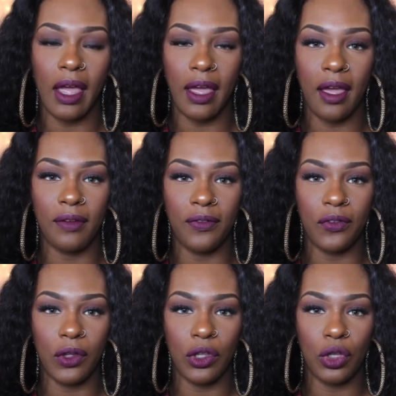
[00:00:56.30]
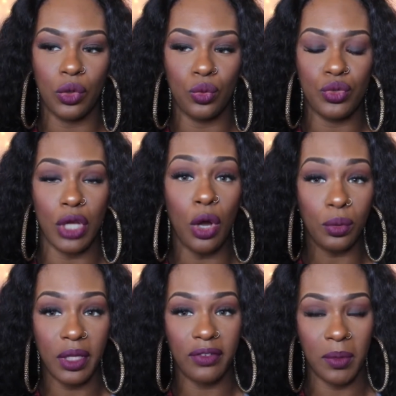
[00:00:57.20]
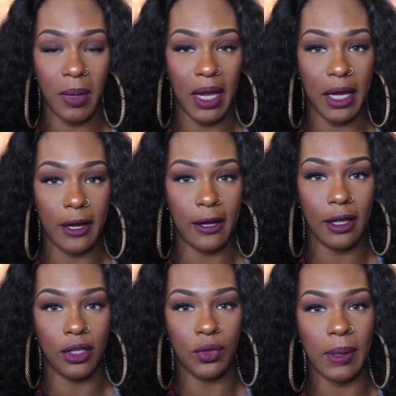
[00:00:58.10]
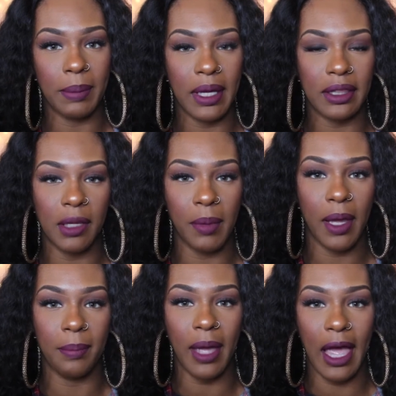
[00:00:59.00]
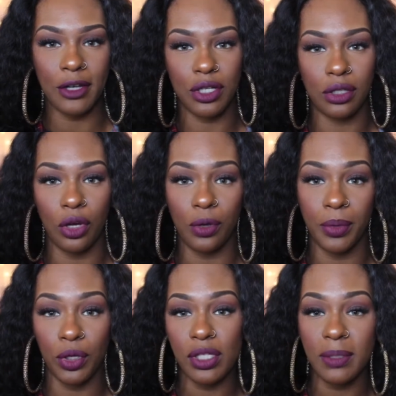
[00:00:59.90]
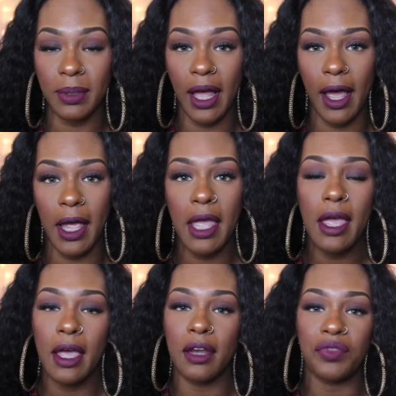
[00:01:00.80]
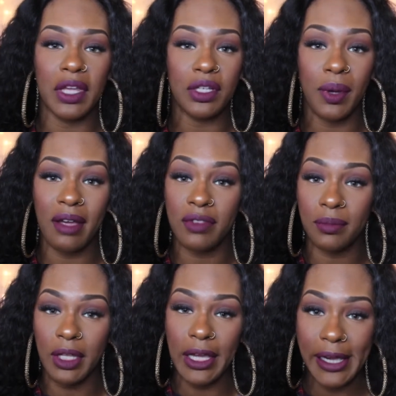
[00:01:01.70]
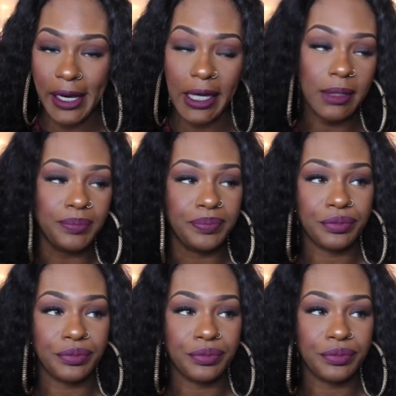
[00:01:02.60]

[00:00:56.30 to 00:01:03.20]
If you don't live in my area, you can pick them up at your local beauty supply, and if they don't have them there,